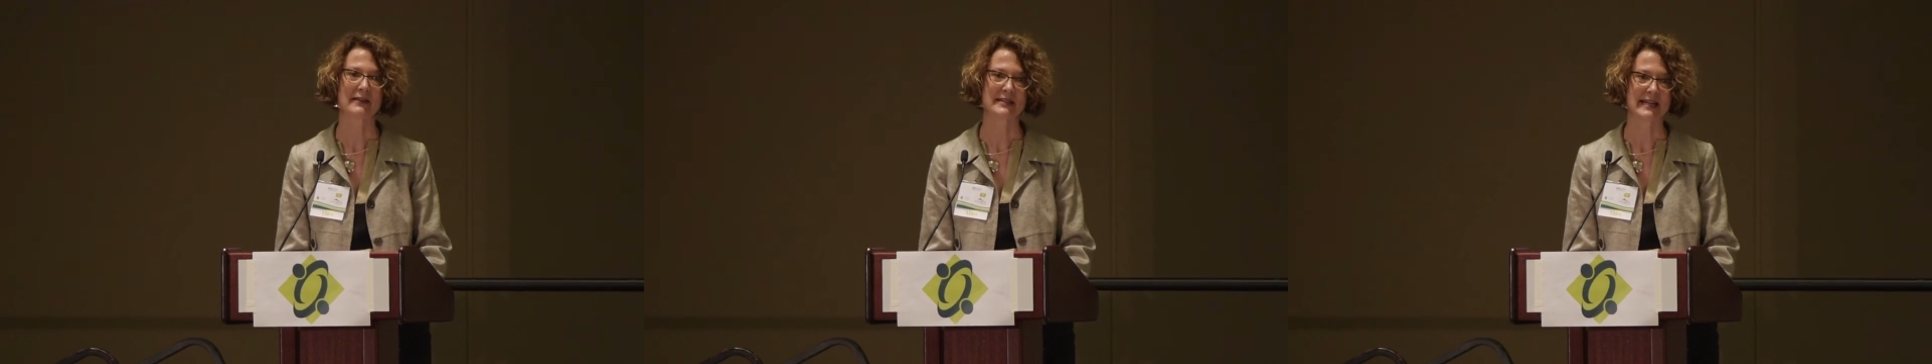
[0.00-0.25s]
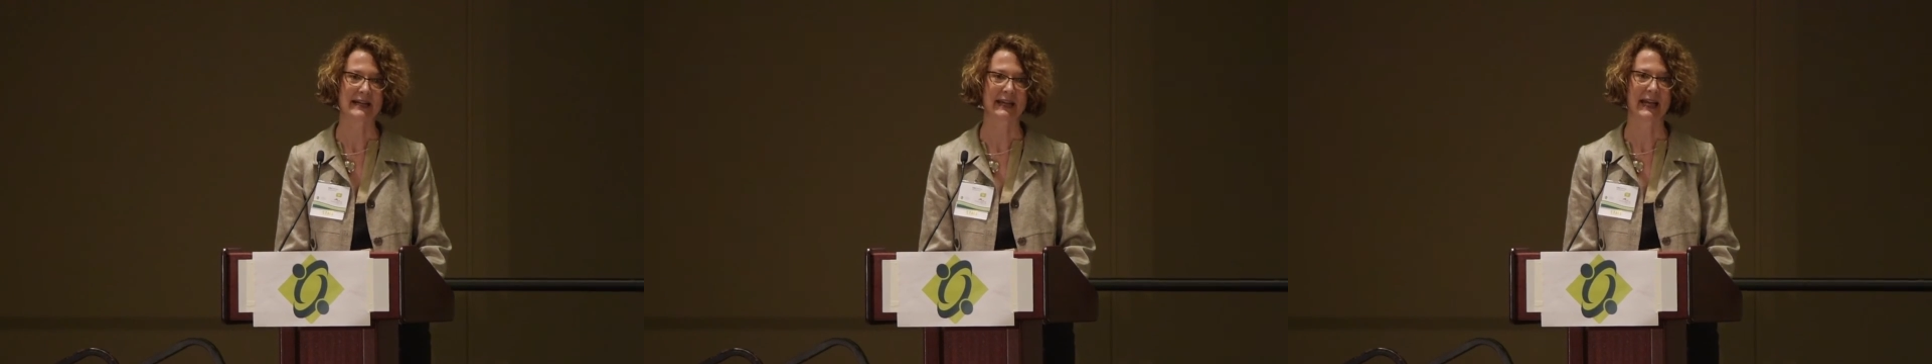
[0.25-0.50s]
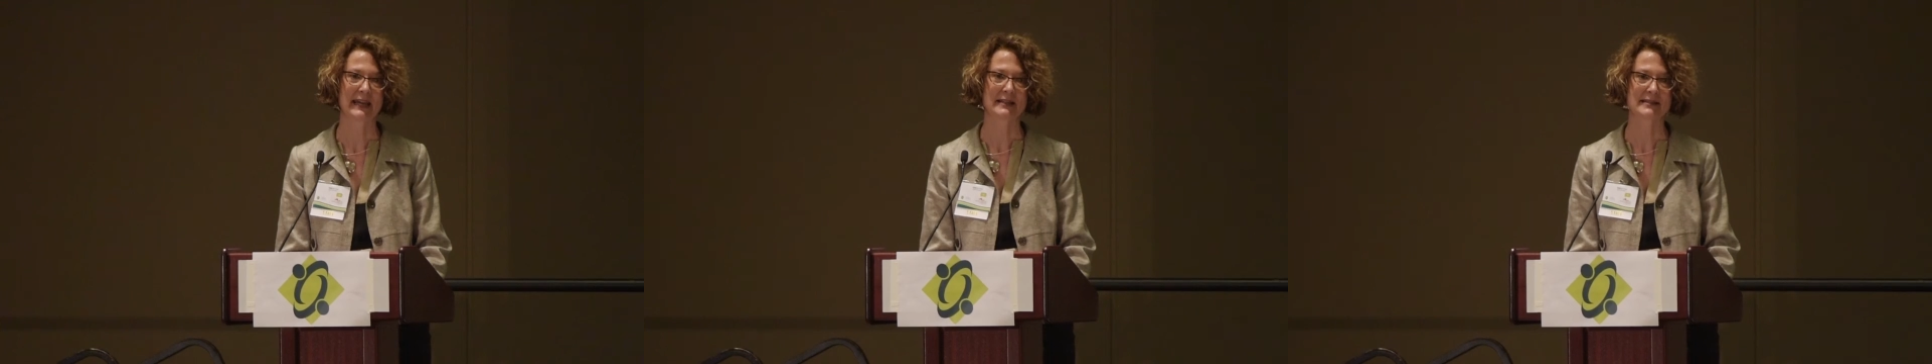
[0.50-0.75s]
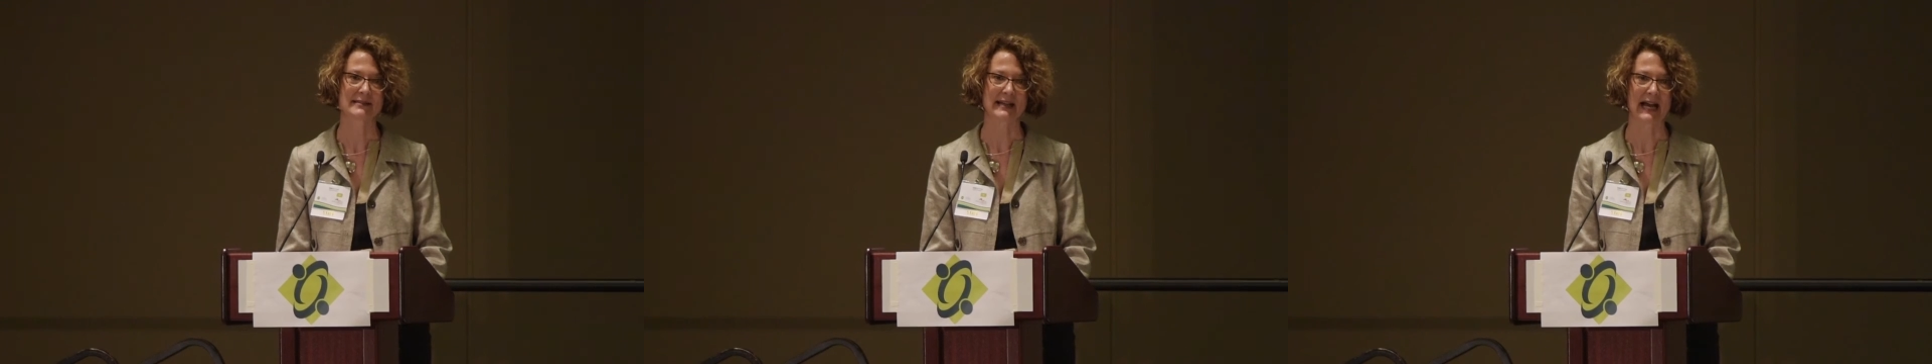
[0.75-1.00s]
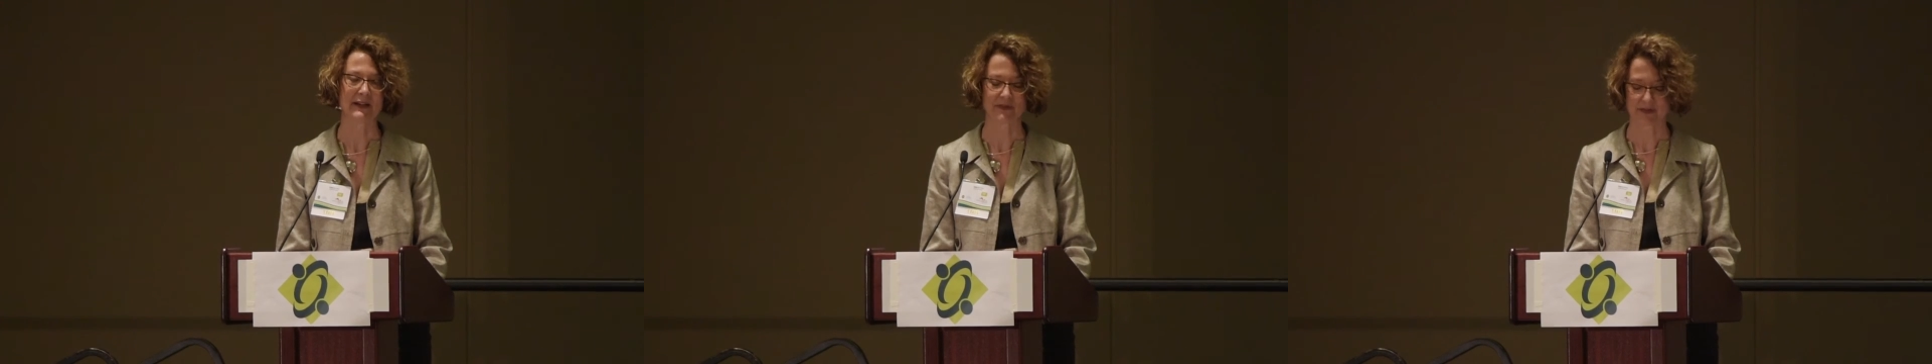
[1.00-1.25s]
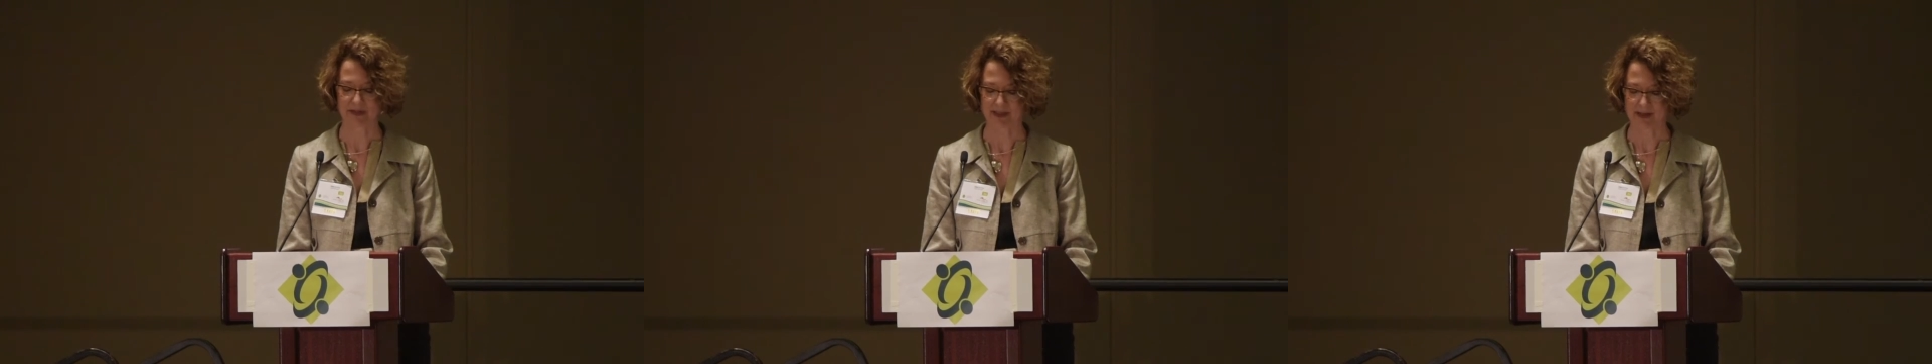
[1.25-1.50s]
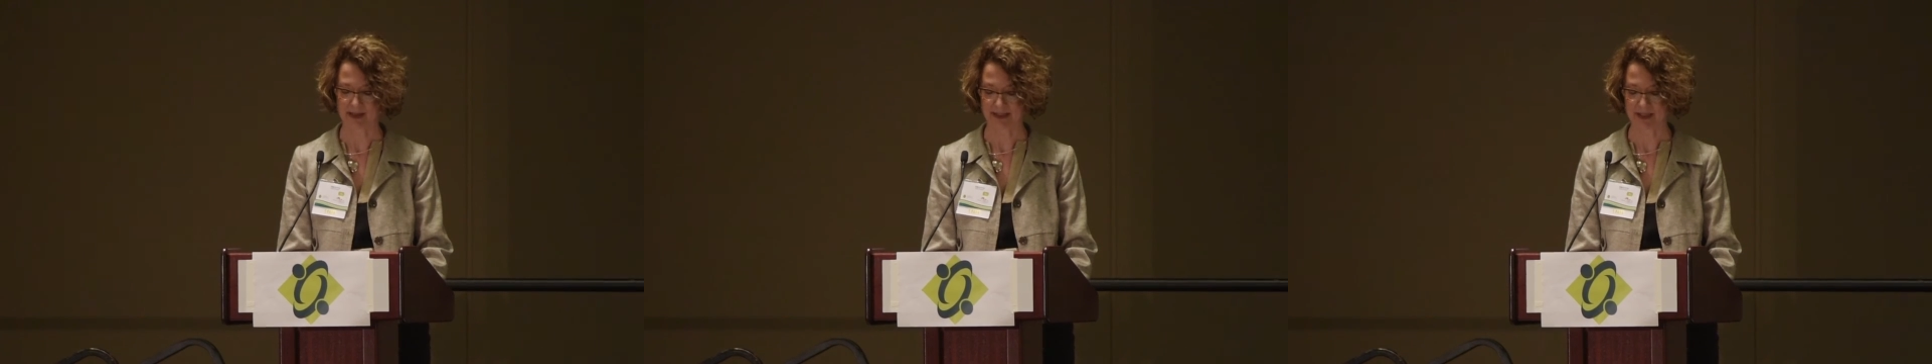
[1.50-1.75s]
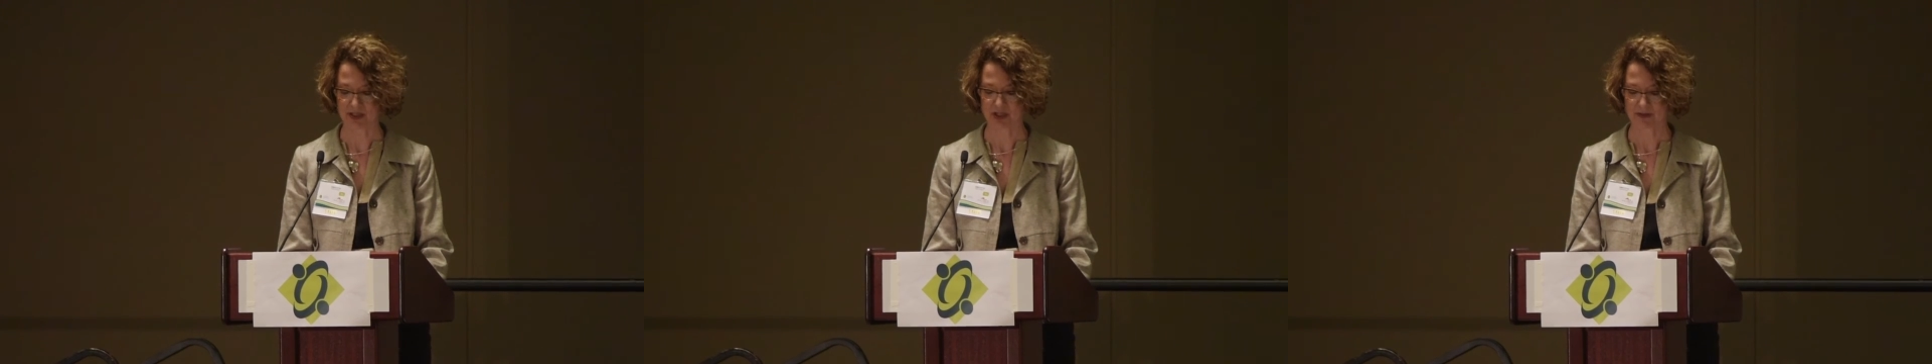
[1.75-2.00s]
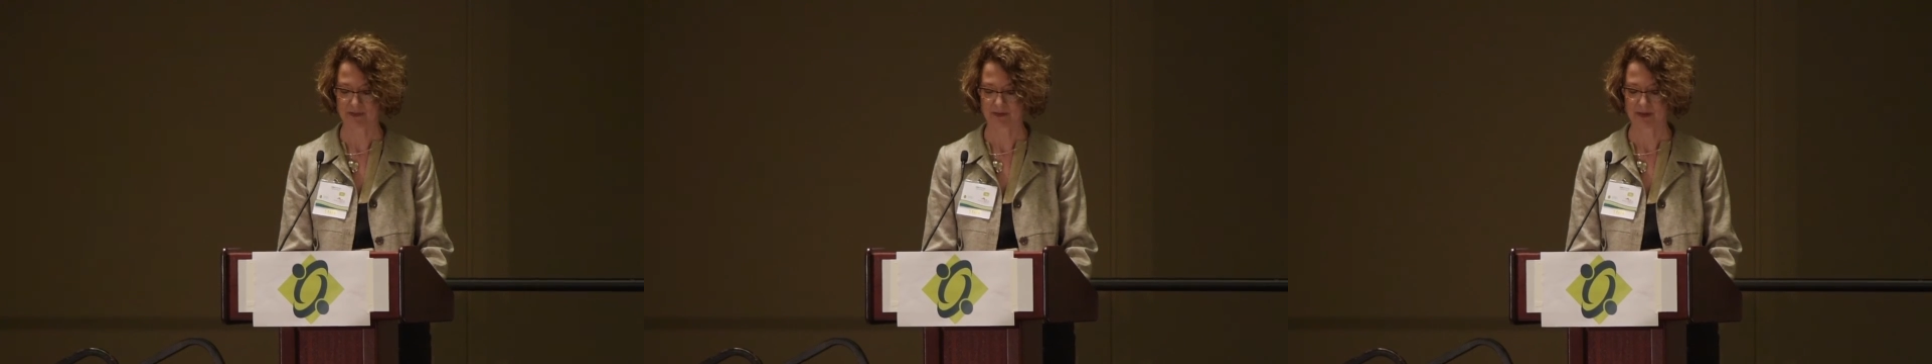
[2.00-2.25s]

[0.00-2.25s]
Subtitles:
the dedicated staff of the college.